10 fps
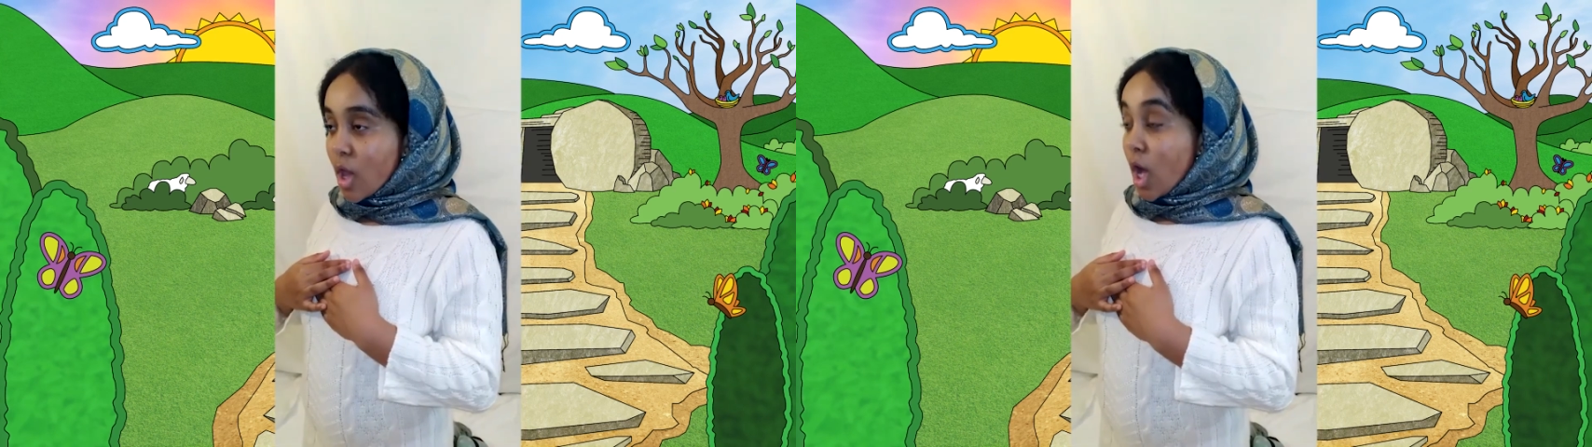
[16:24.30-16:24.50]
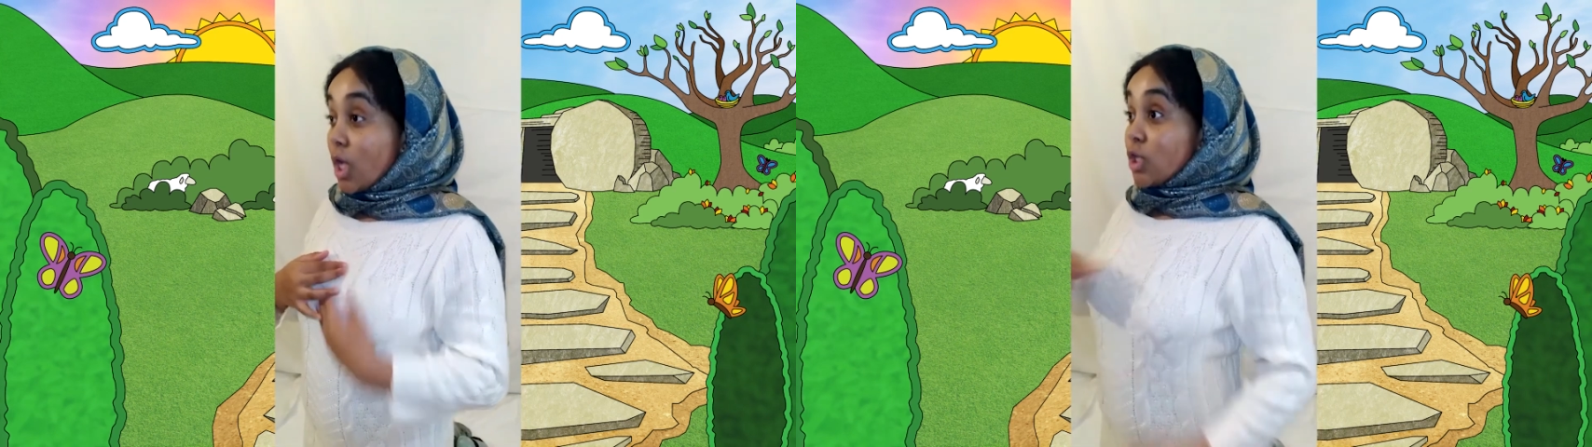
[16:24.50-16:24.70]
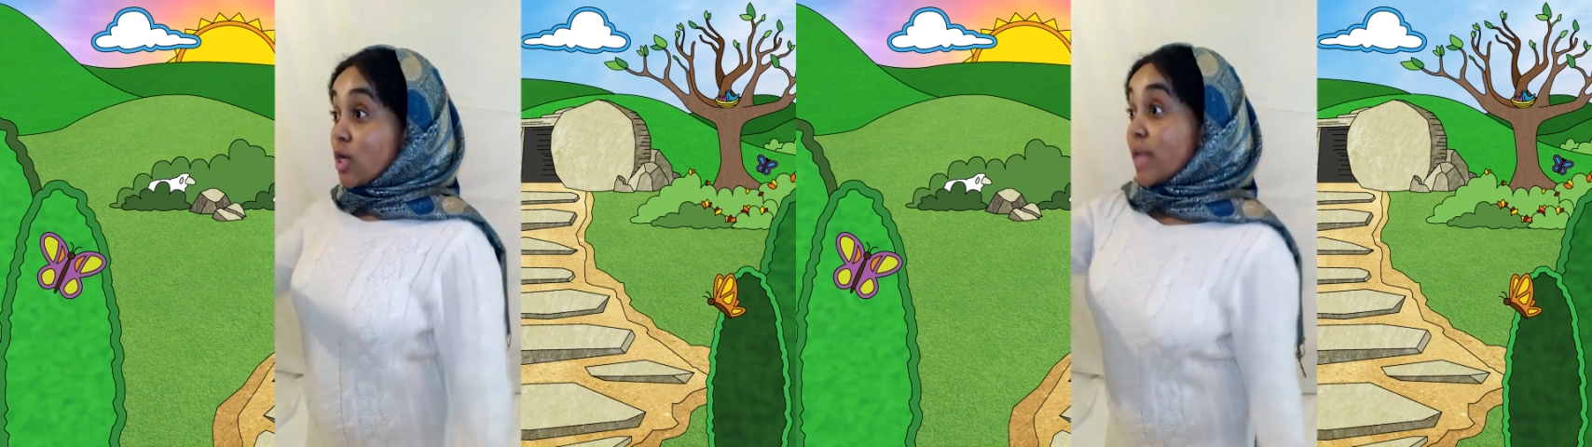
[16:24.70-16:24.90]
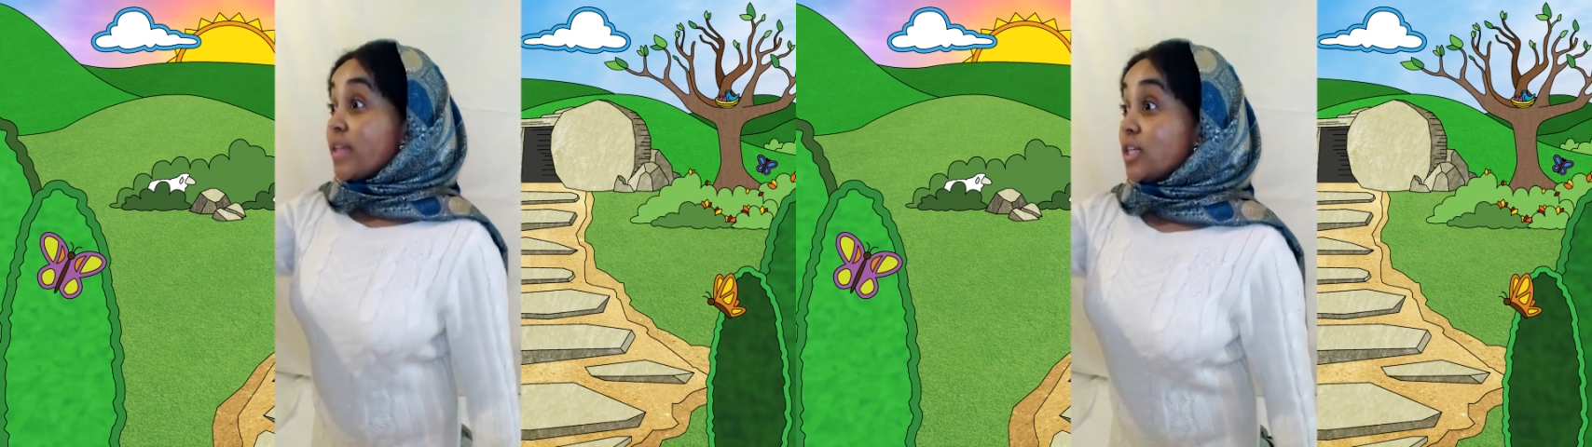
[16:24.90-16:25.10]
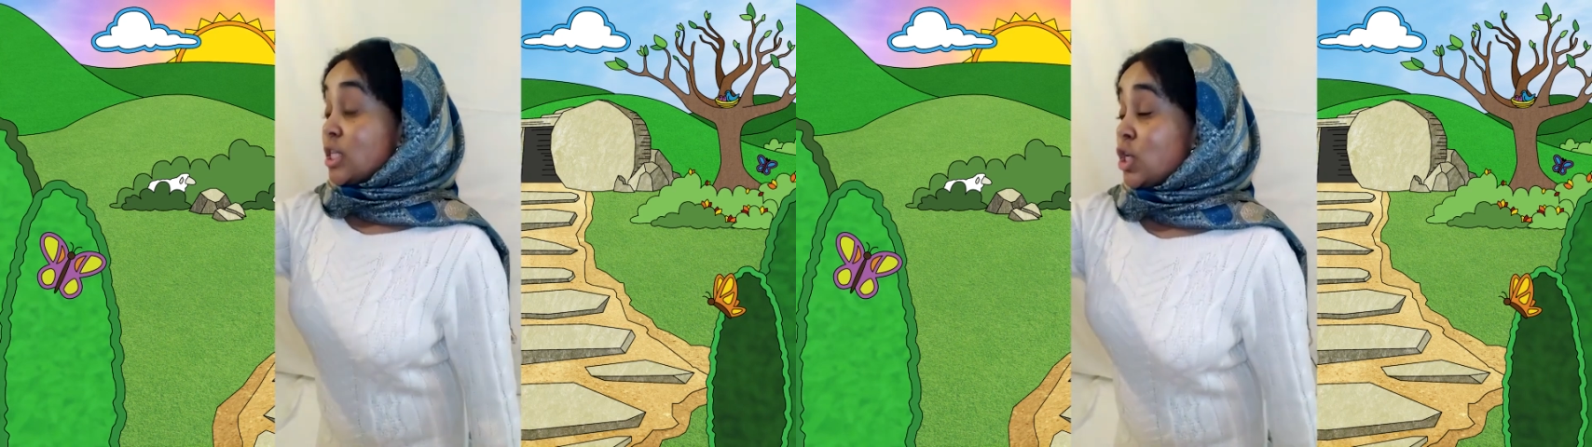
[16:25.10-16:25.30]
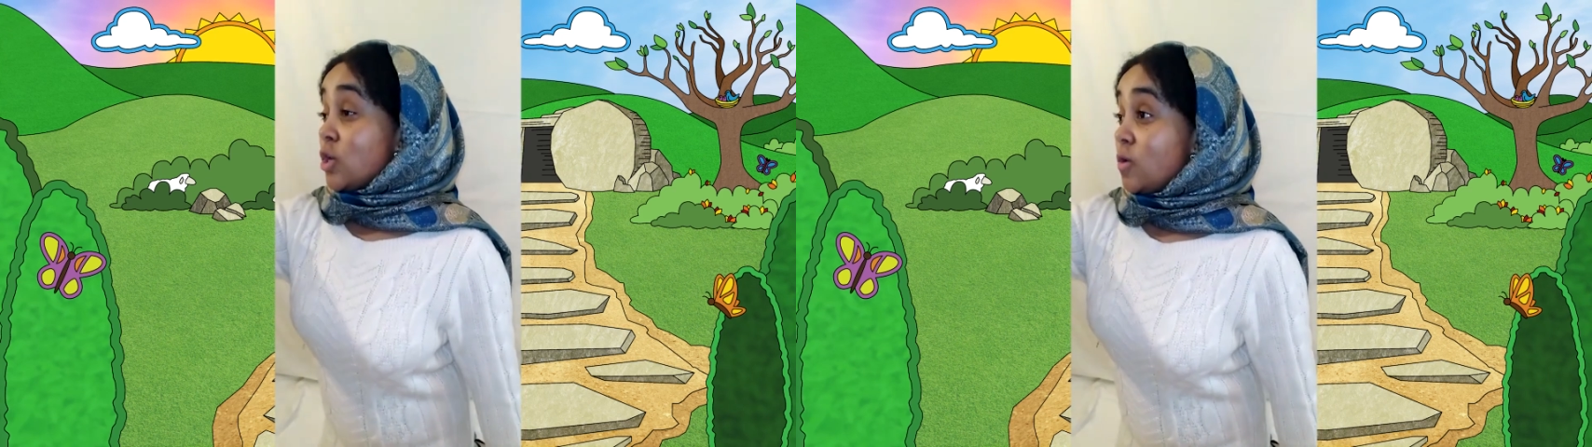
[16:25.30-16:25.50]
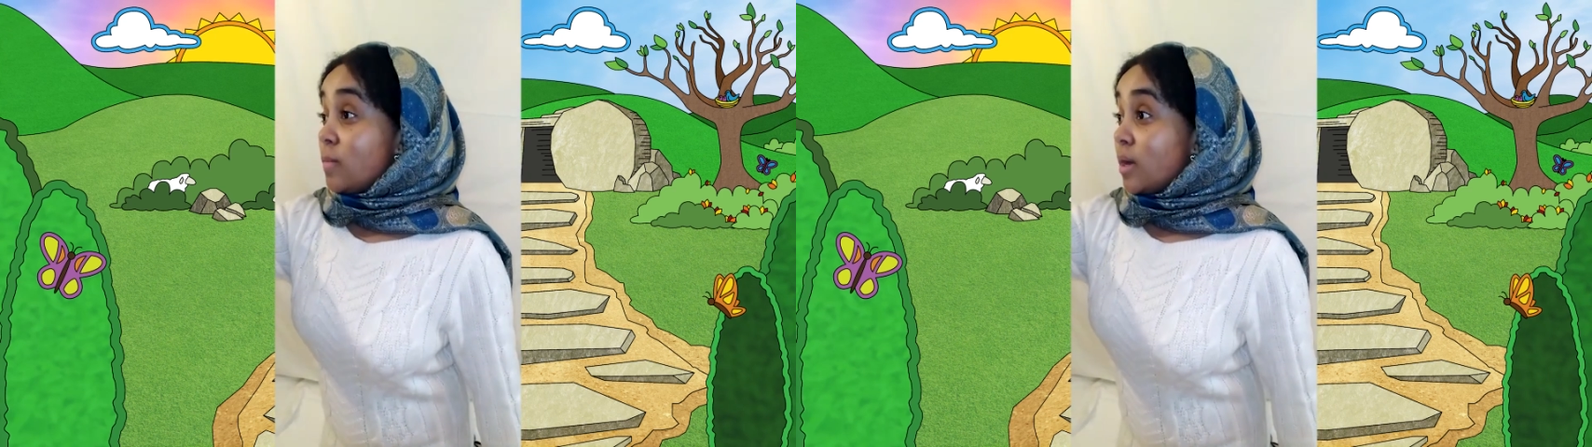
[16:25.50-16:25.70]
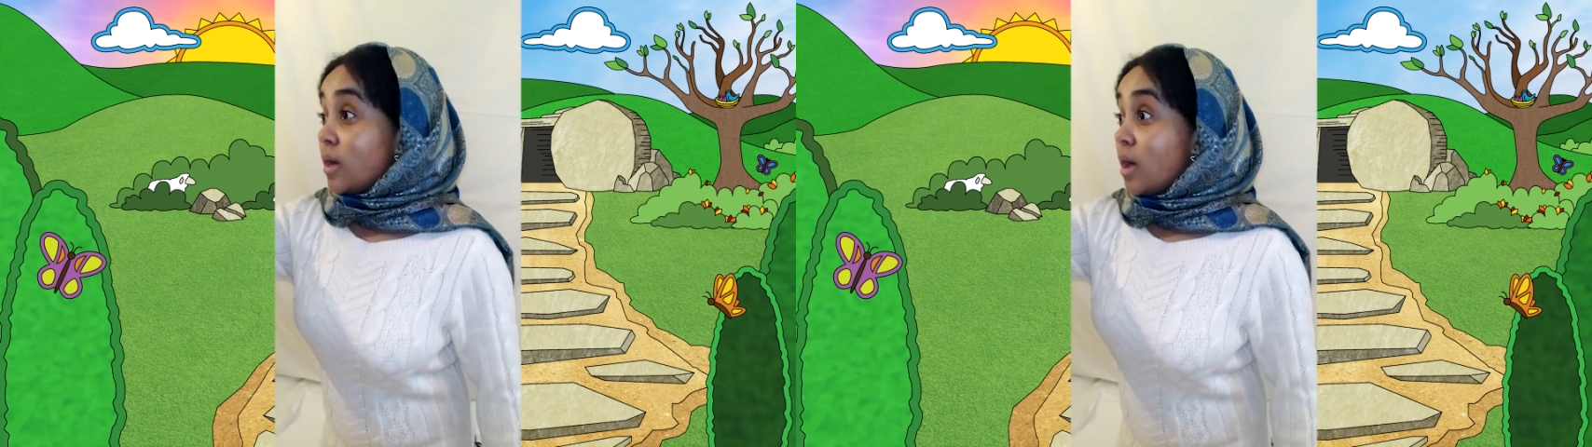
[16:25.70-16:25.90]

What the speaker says: Look at the tomb.